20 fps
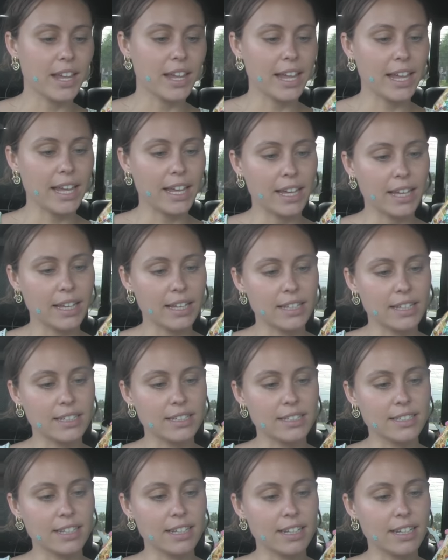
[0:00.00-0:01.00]
and
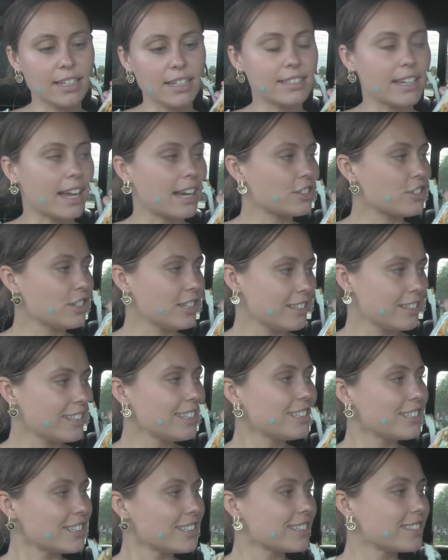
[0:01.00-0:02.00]
it's actually
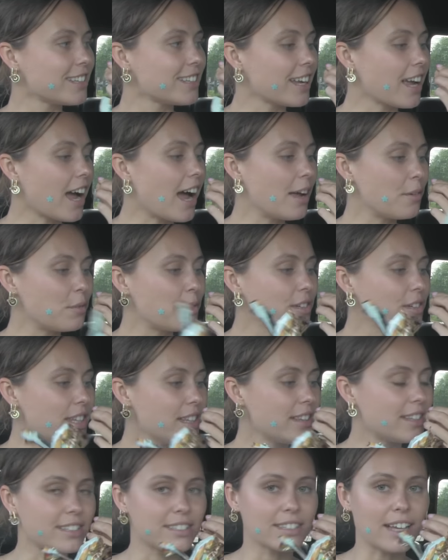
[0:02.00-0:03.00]
delicious. Like I will eat
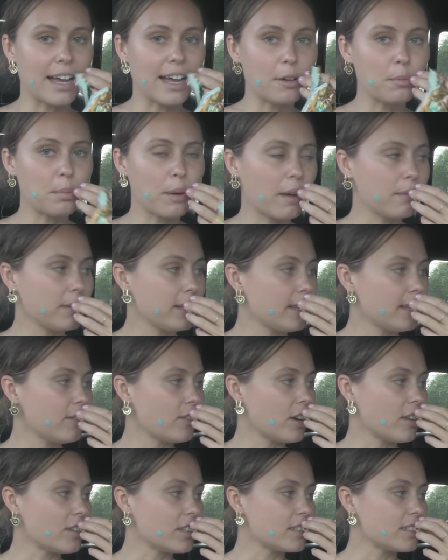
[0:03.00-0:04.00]
this. I'll probably live
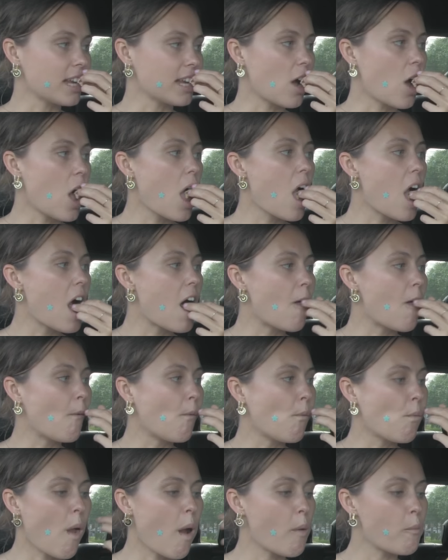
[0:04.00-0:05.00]
off this now.
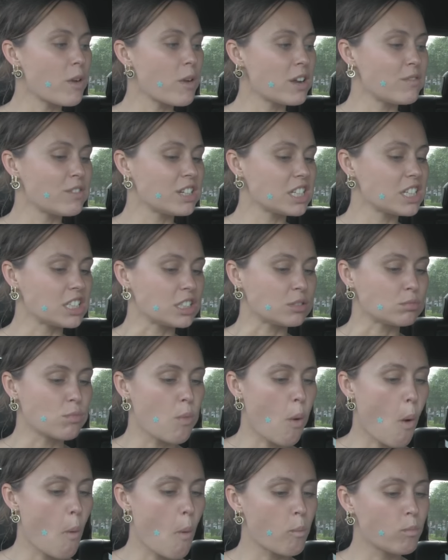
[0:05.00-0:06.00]
I'm not even kidding.
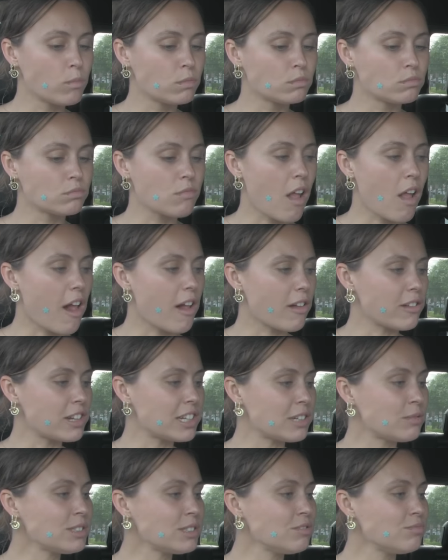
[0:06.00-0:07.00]
This that
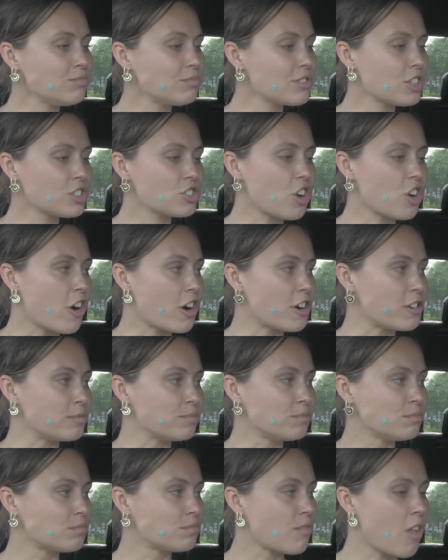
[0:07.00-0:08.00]
one looks hard.
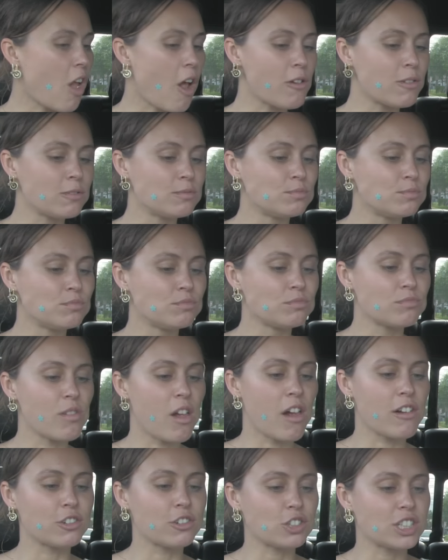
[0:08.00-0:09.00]
It's not
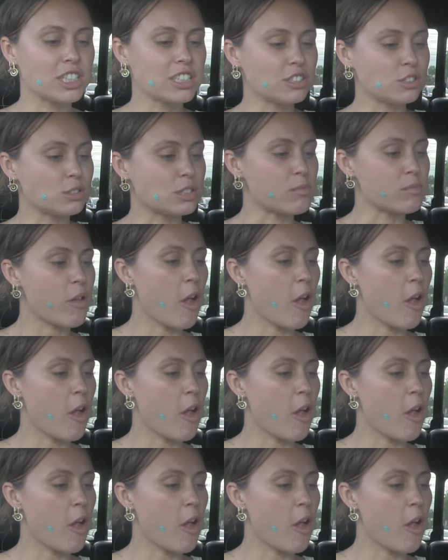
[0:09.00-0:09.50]
hard. Try this one.